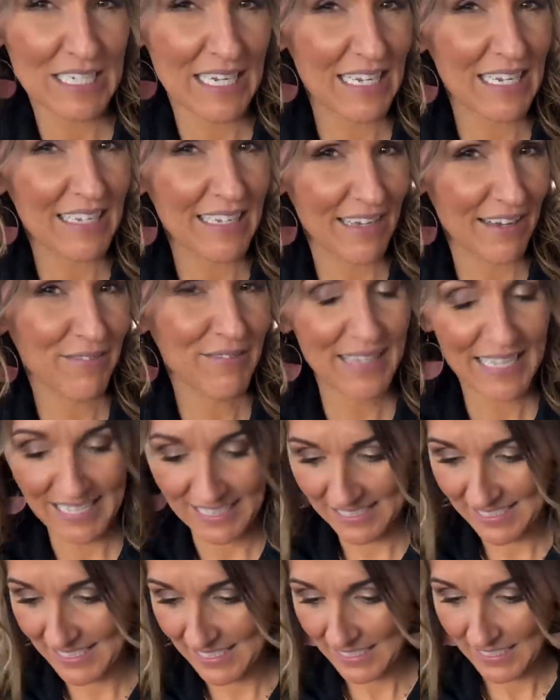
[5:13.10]
gonna love
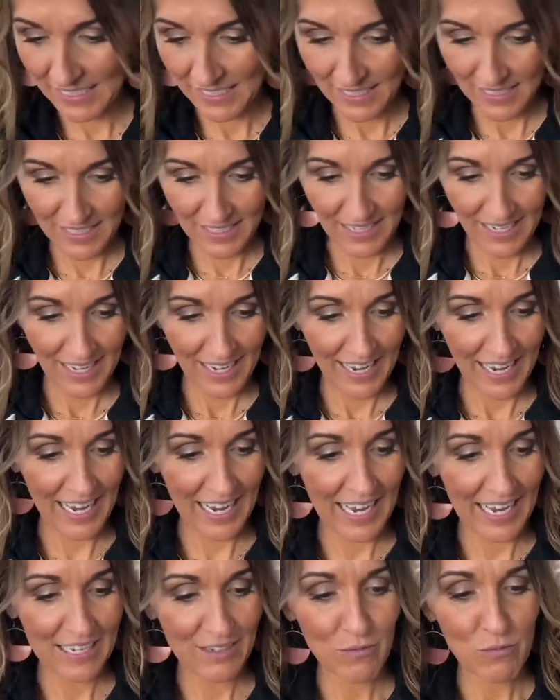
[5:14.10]
this.
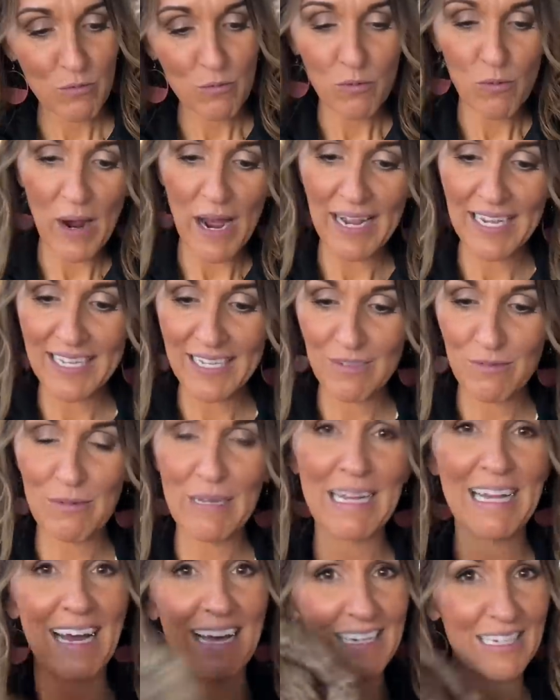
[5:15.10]
And Wyatt,
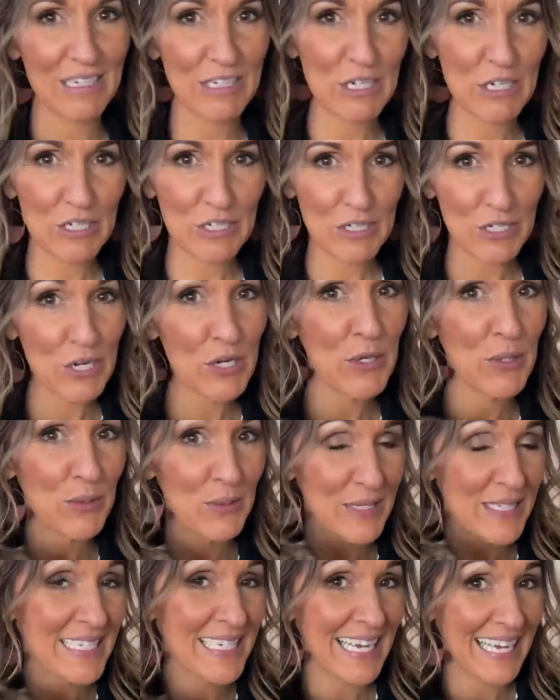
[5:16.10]
we got a
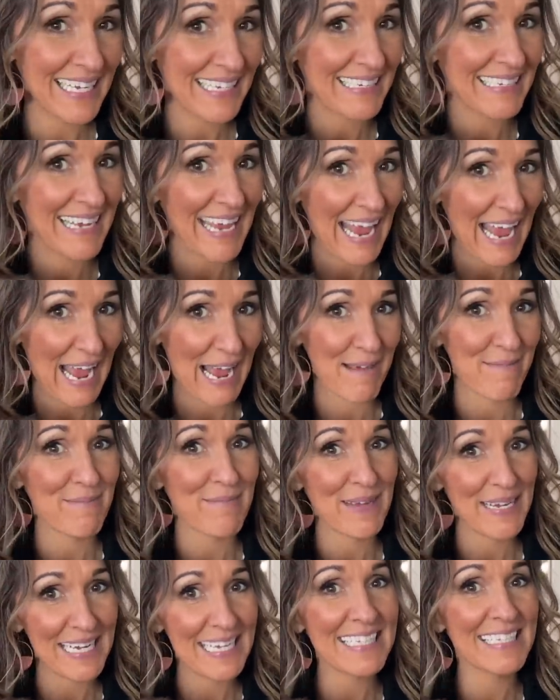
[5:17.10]
coon skin cap.
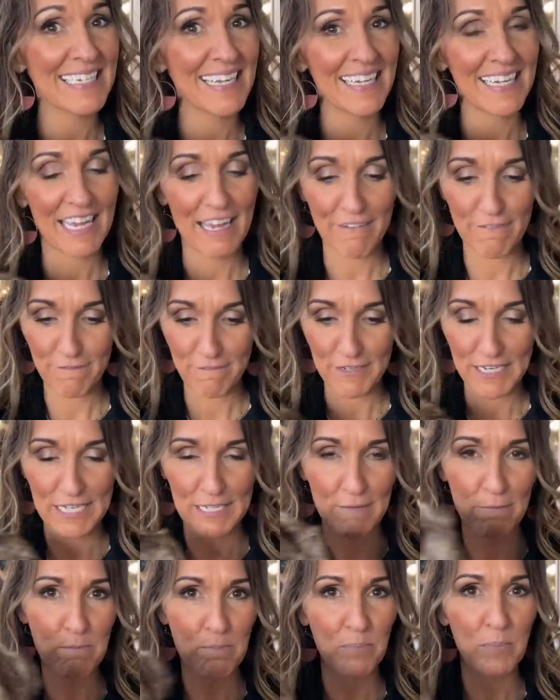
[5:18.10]
He's gonna have
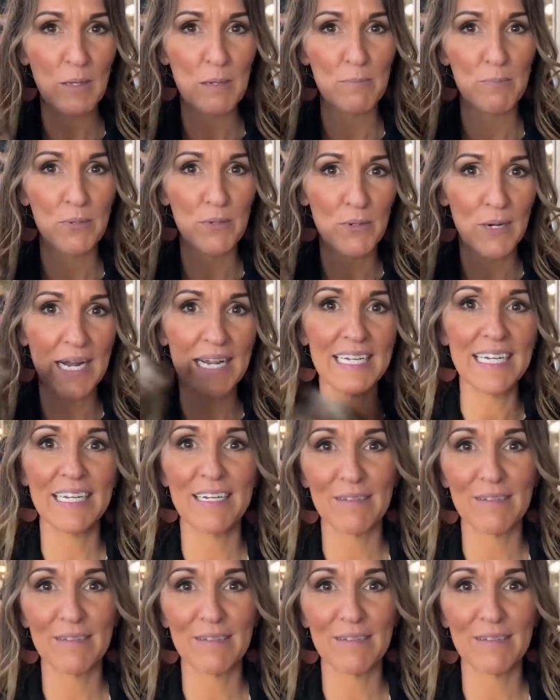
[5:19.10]
fun parading